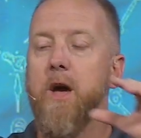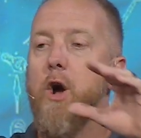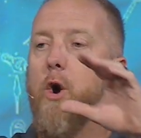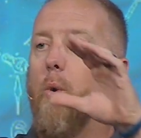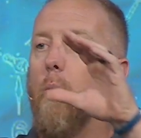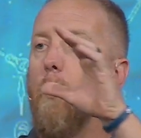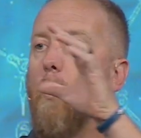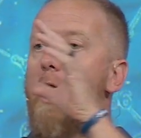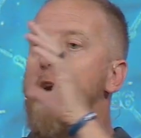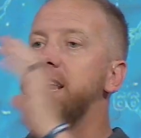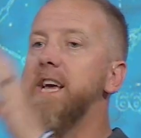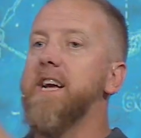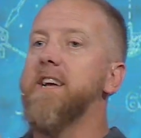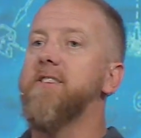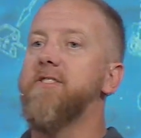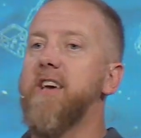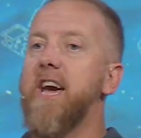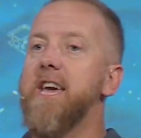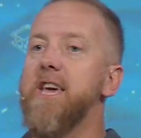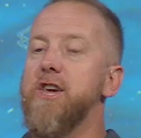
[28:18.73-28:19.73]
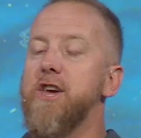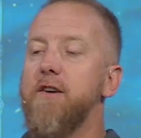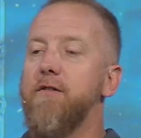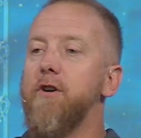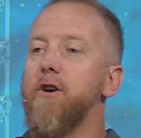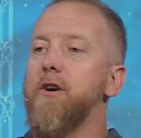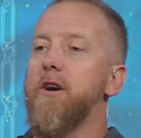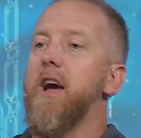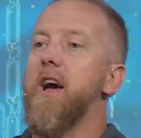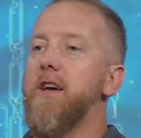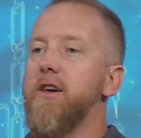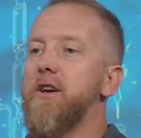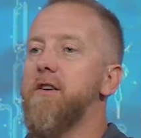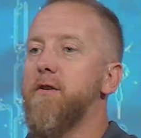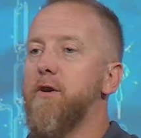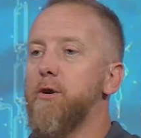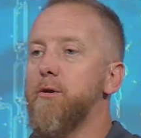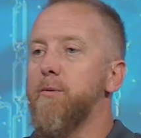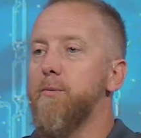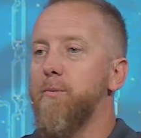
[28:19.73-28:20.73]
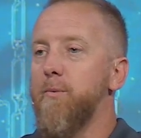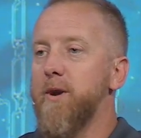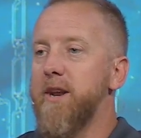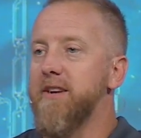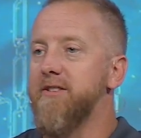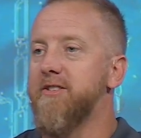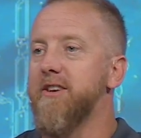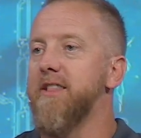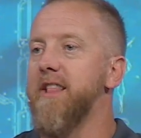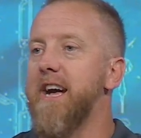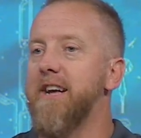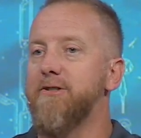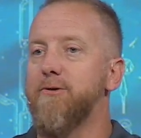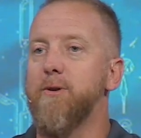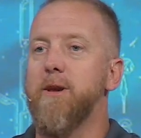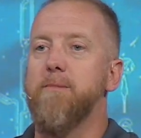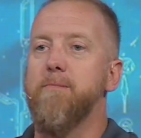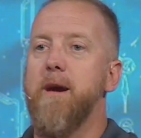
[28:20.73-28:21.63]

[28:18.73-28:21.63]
One is, hey, you ever heard what I said last week?